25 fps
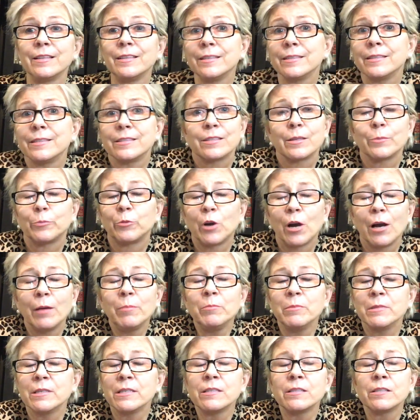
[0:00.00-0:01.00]
It, the
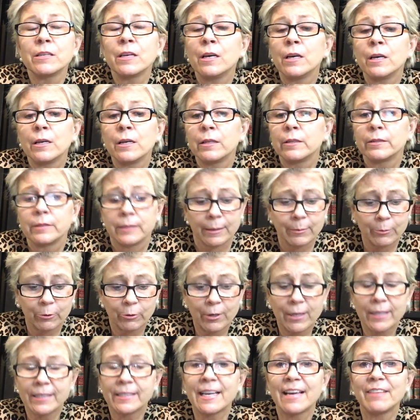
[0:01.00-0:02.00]
problem is
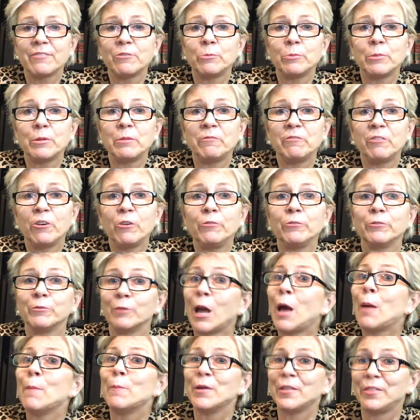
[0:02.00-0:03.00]
Democrats haven't been voting,
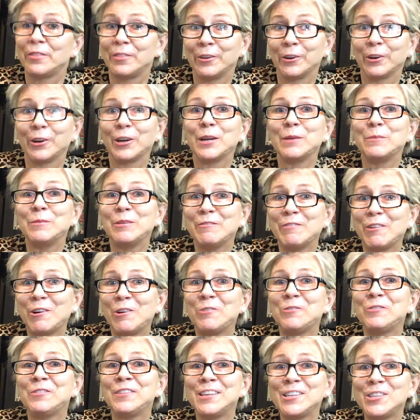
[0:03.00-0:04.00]
but they're going to be
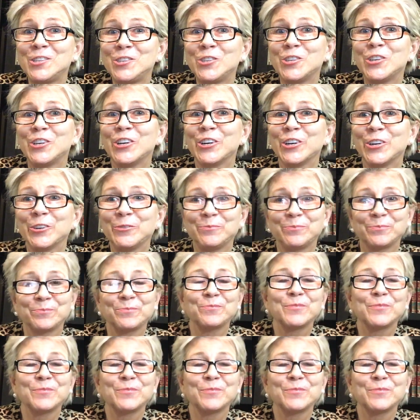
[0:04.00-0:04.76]
voting this year.